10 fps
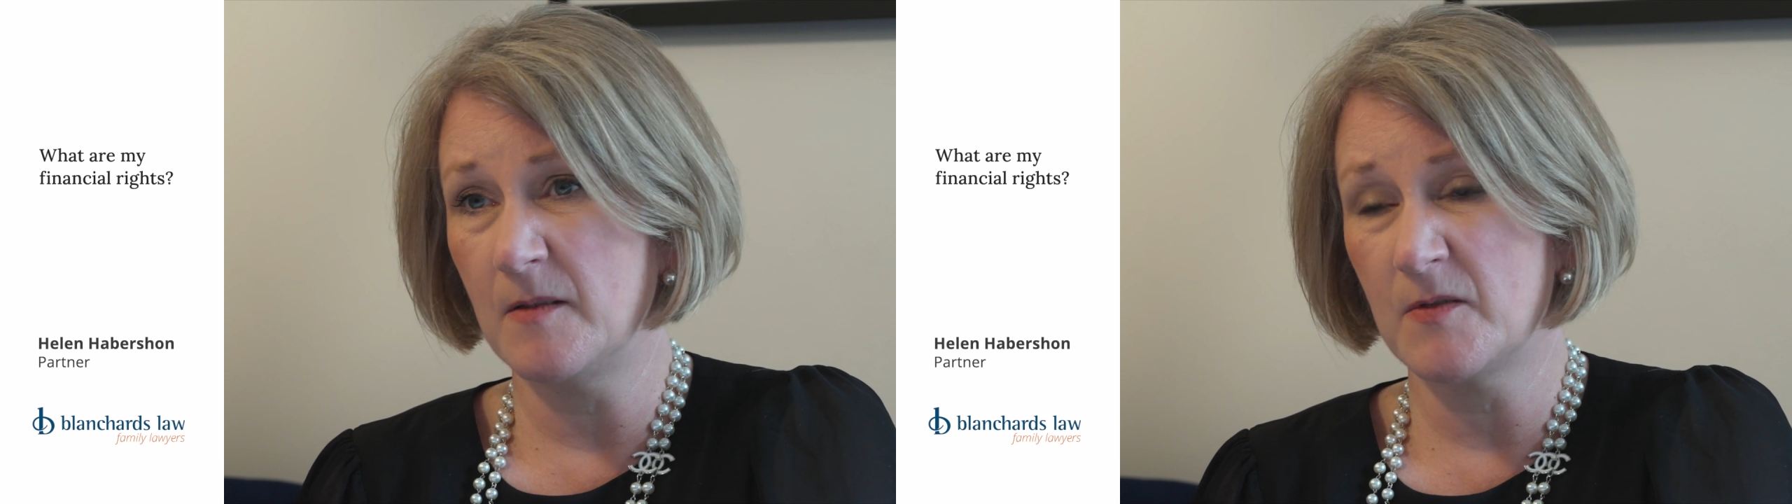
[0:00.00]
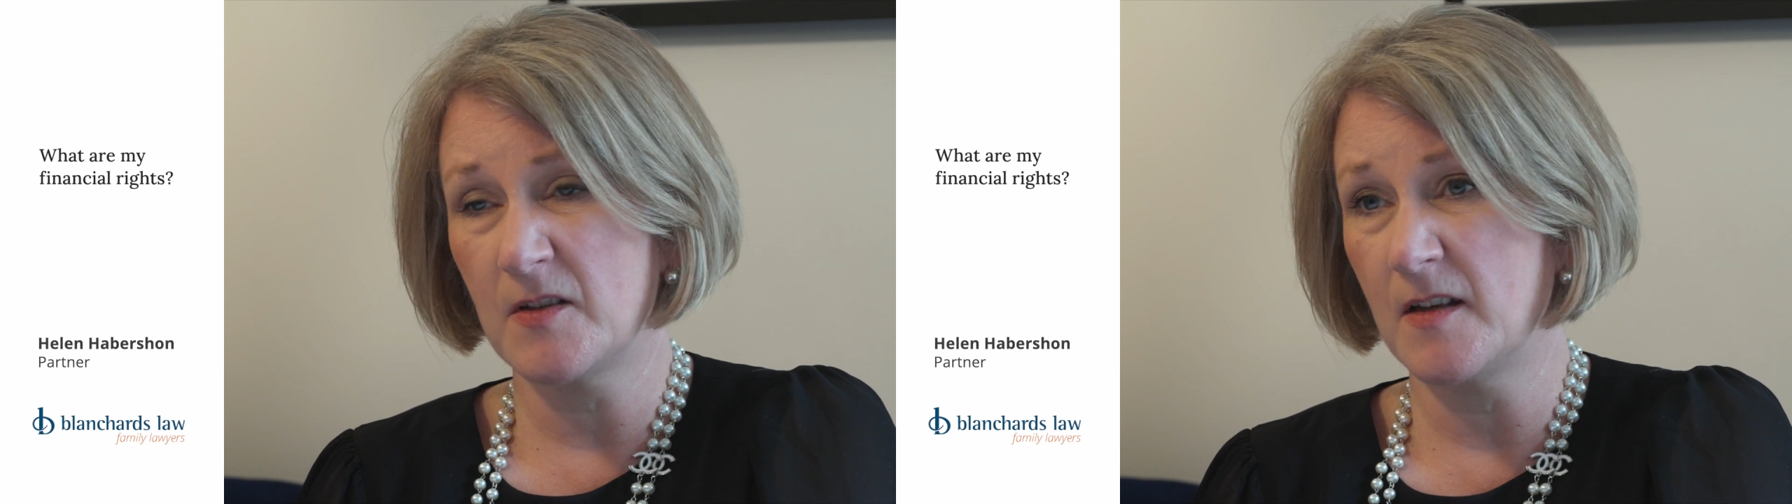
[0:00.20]

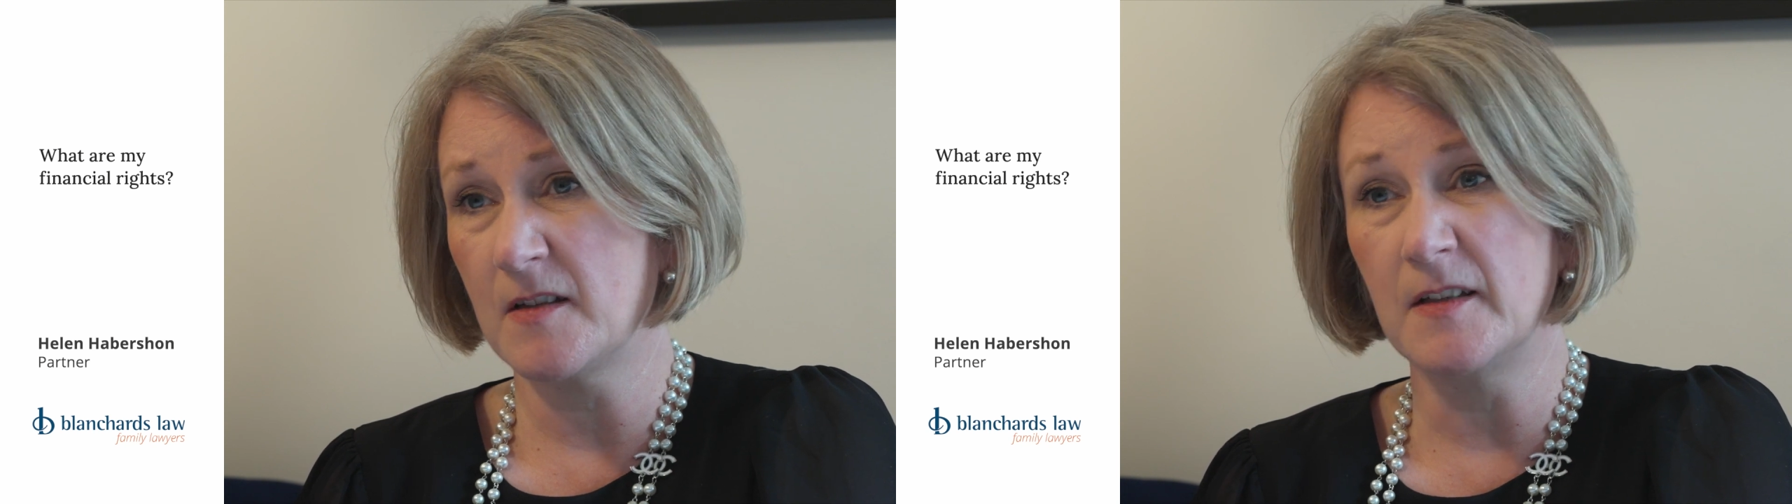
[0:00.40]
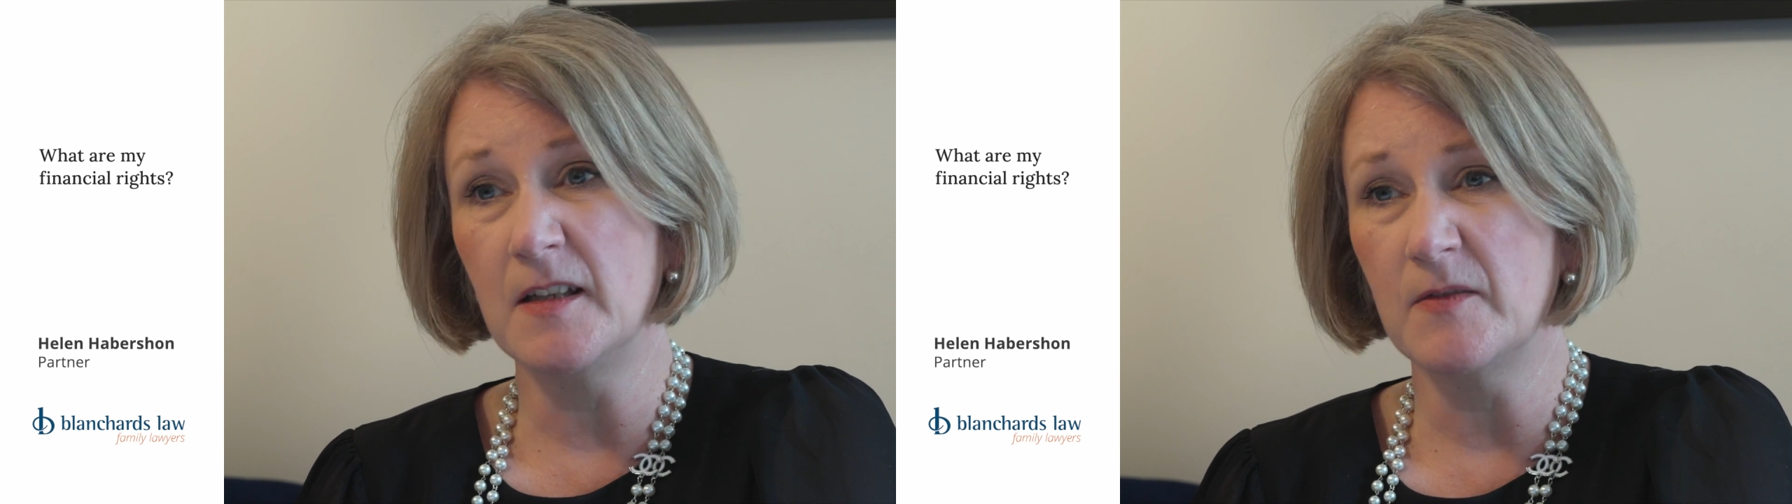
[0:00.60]
shared
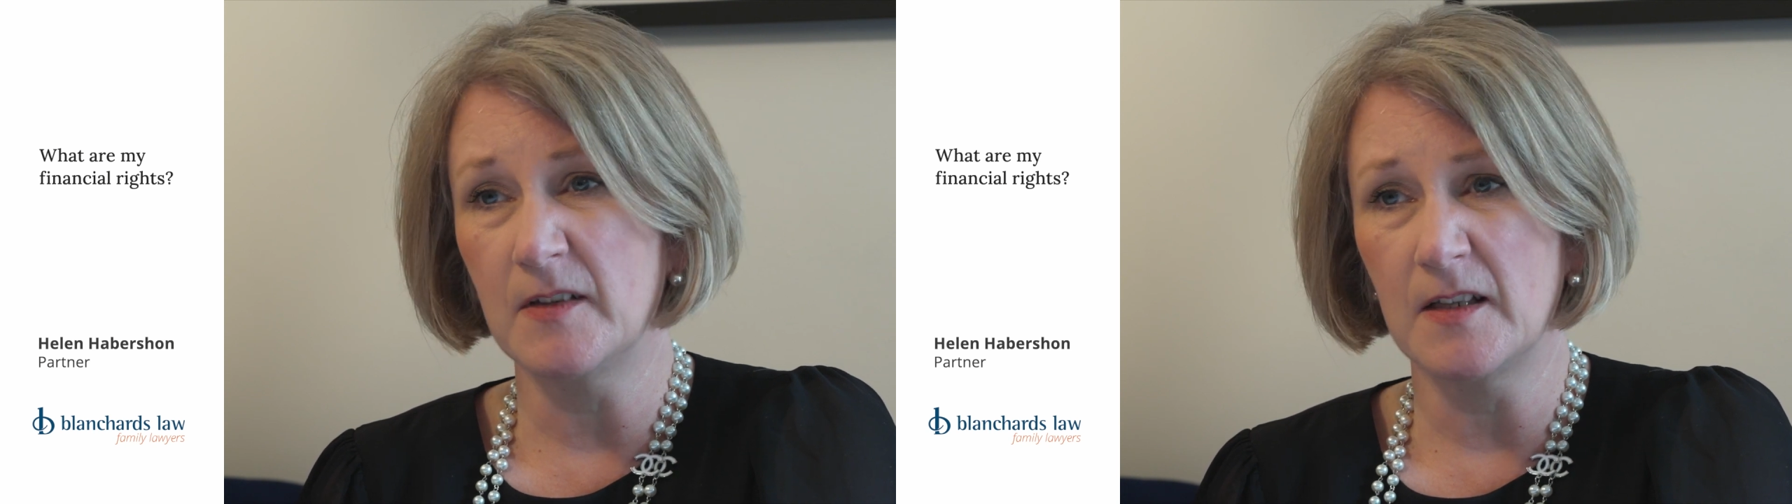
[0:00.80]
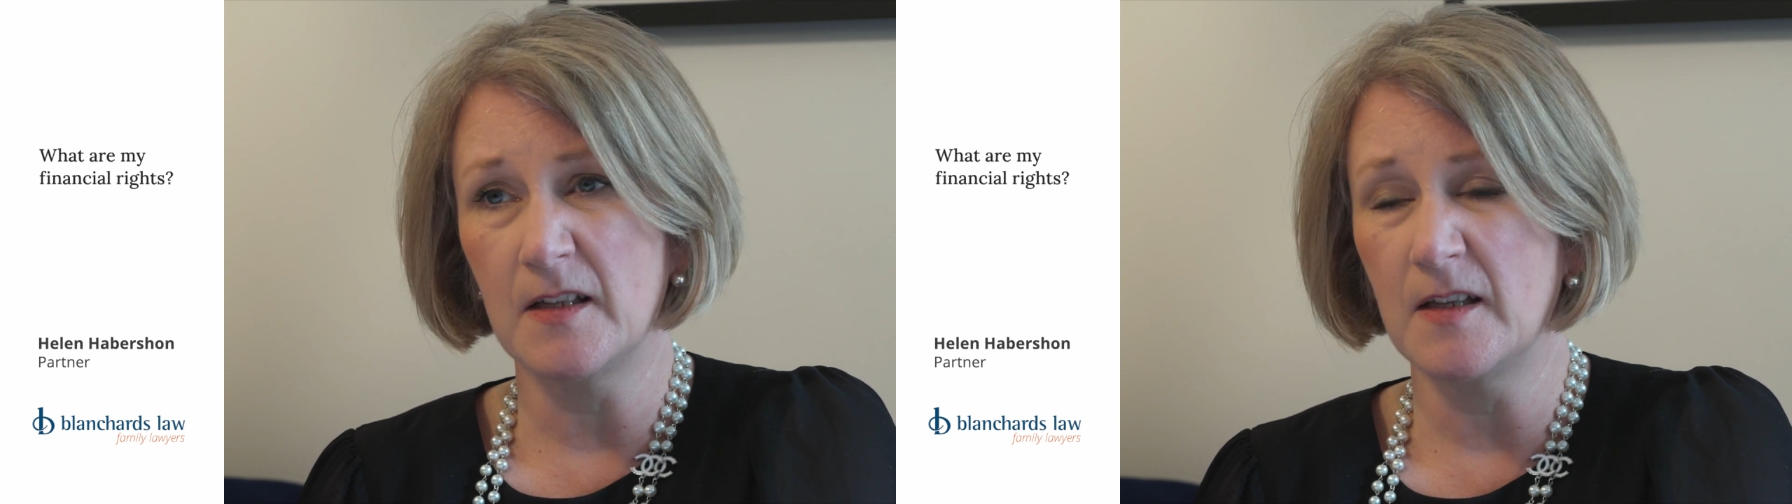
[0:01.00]

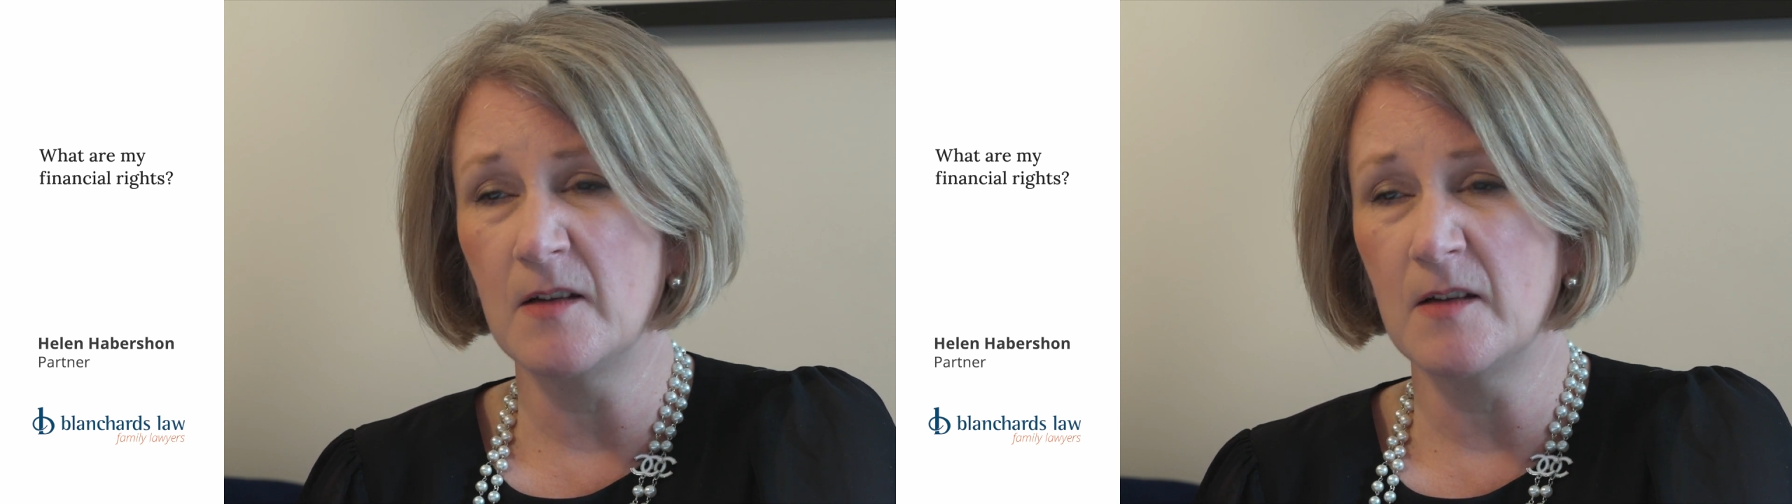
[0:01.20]
unevenly.